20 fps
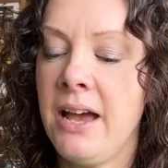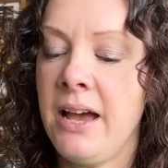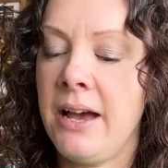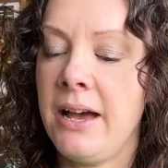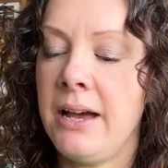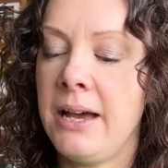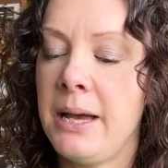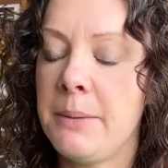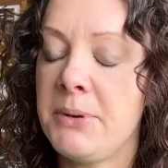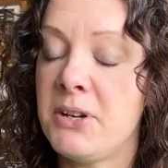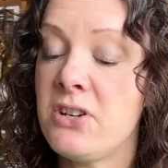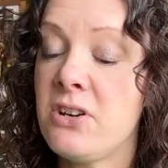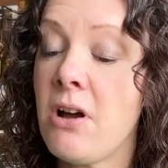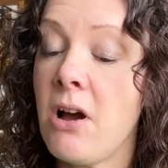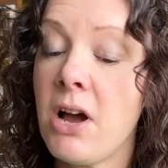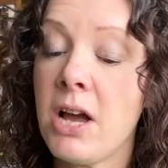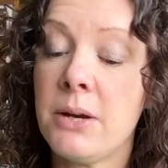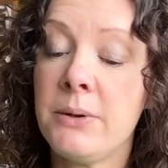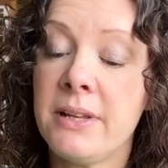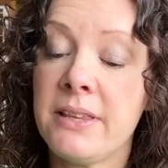But
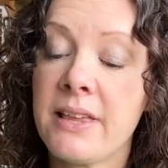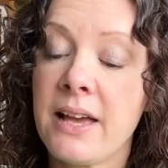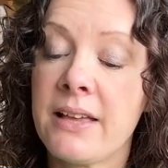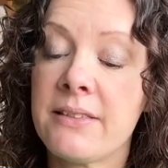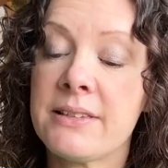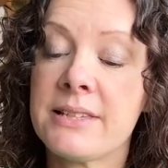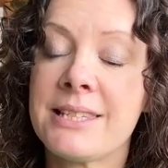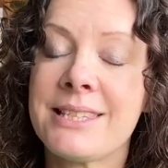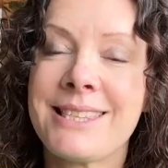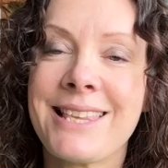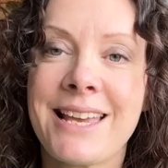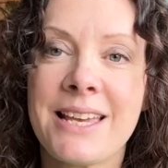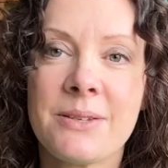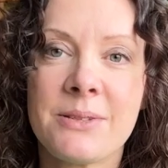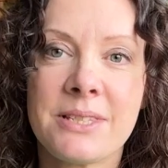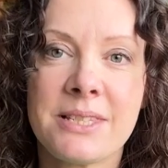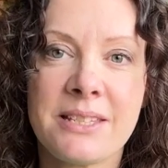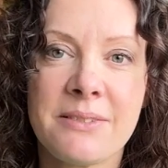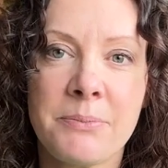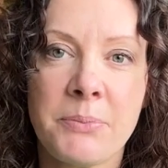not only that, there's
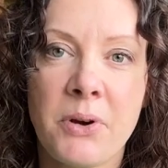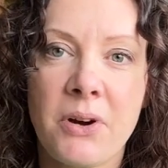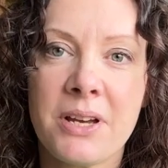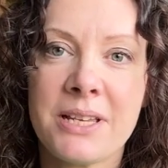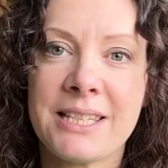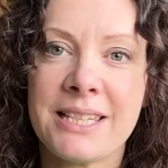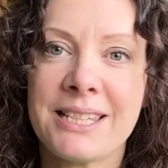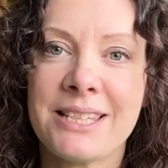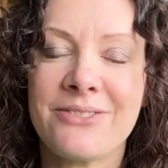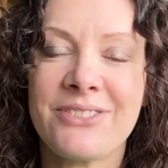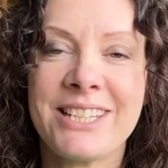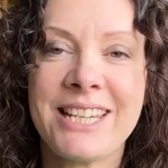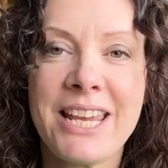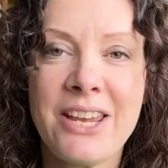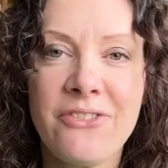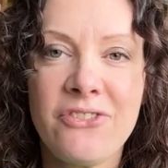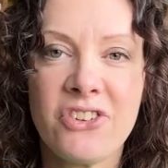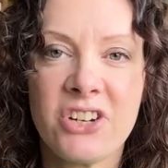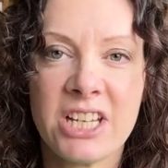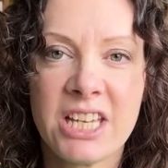thousands of prizes of
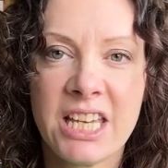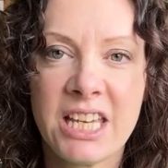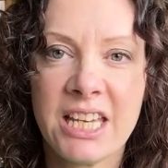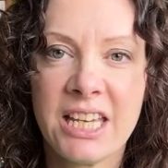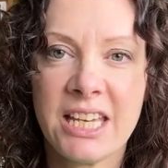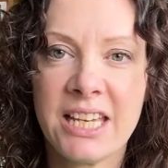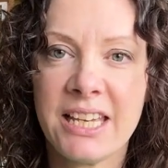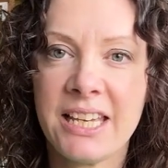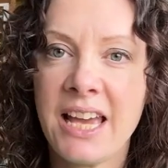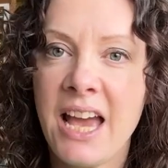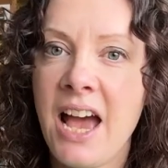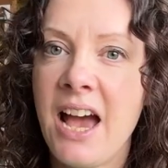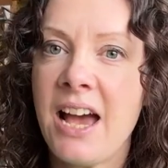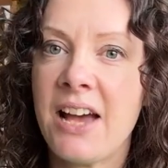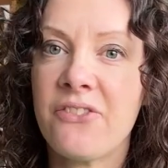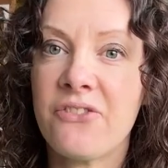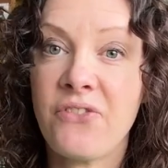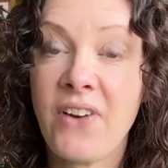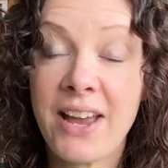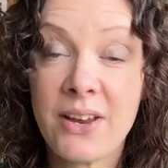tea for a year,
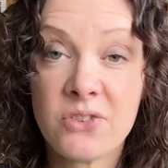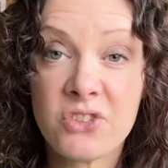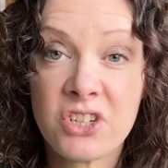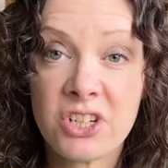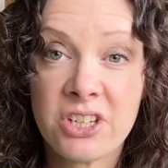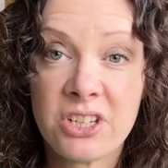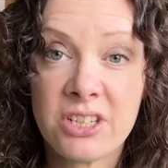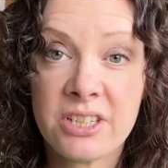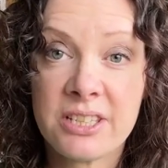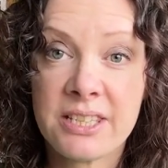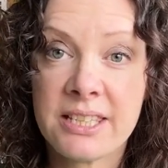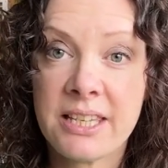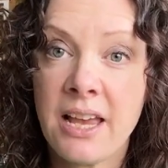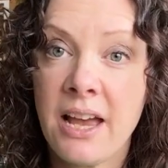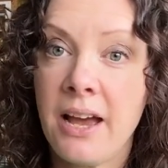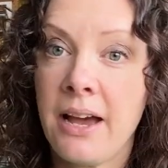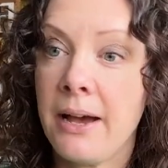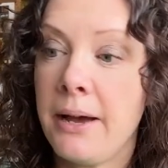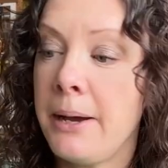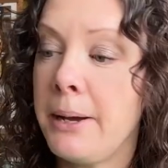vouchers.
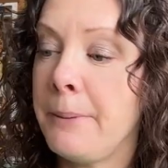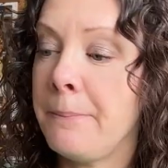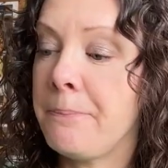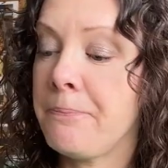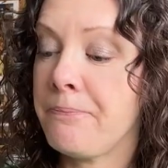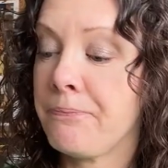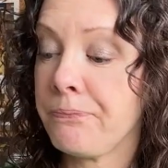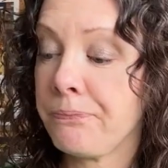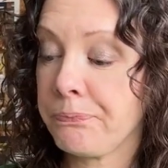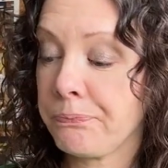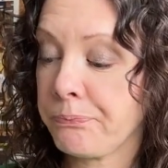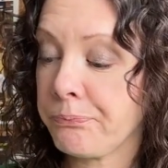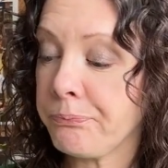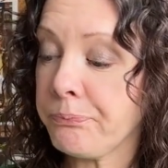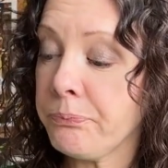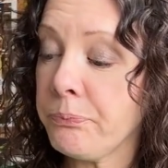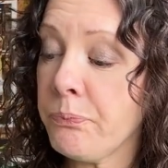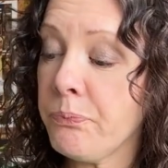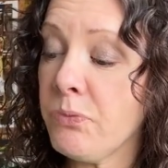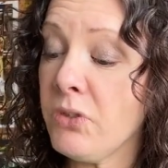
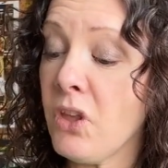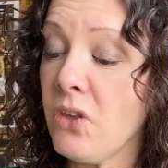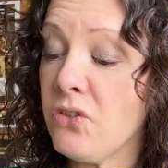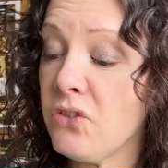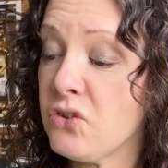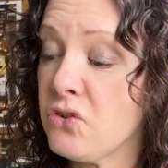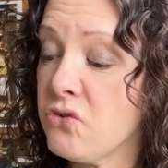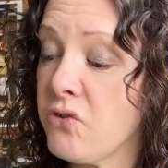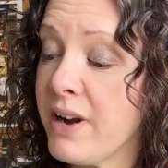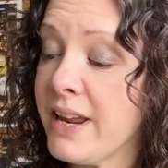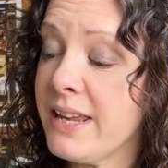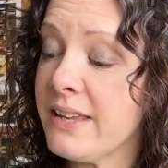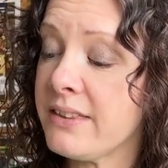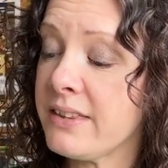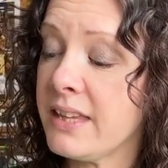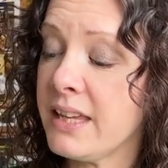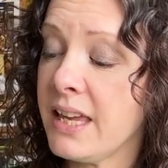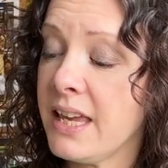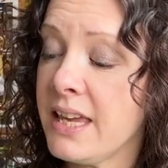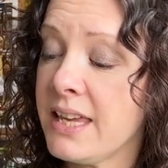The great
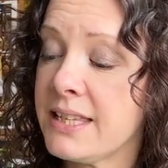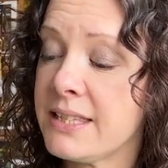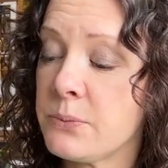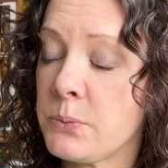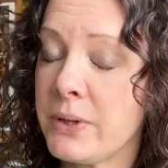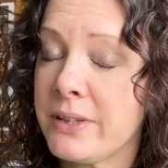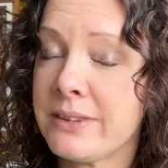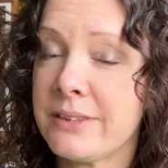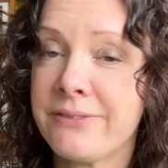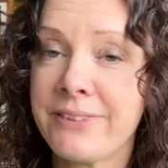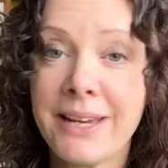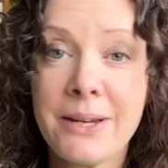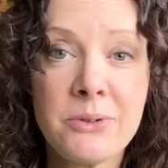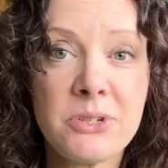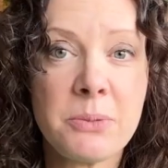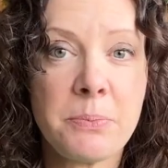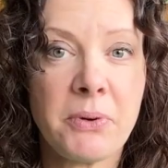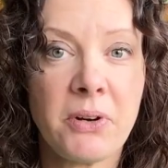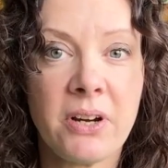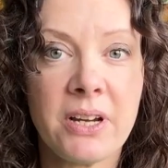thing is with the
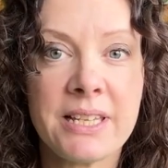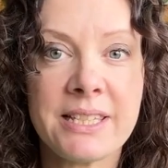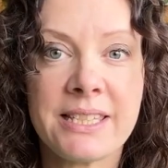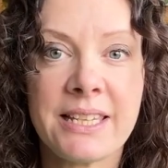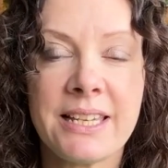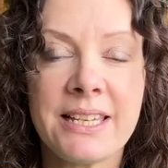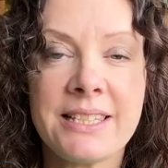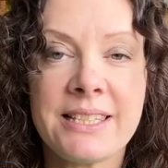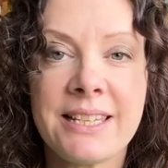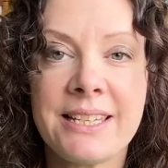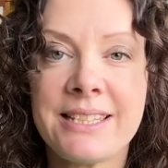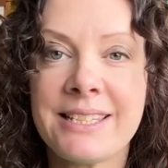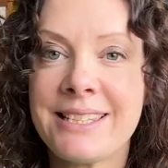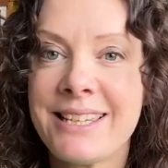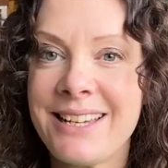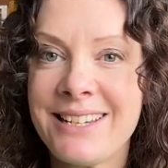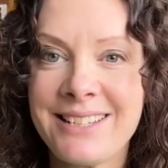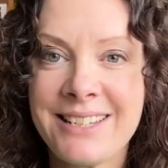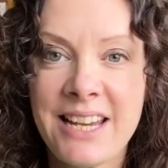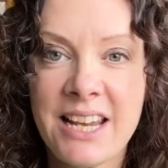voucher prizes is it's
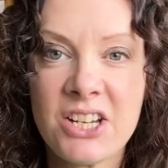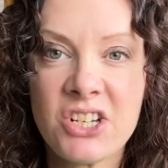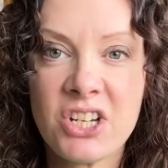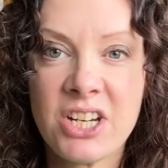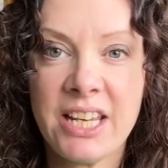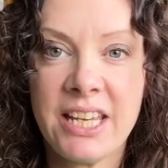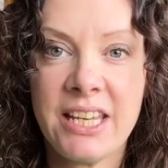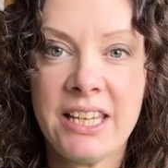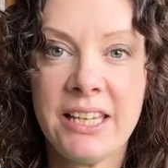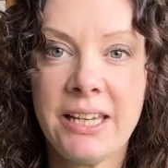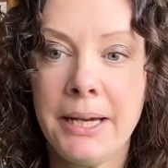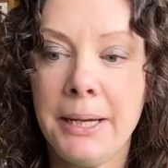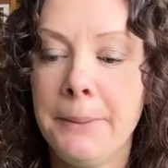actually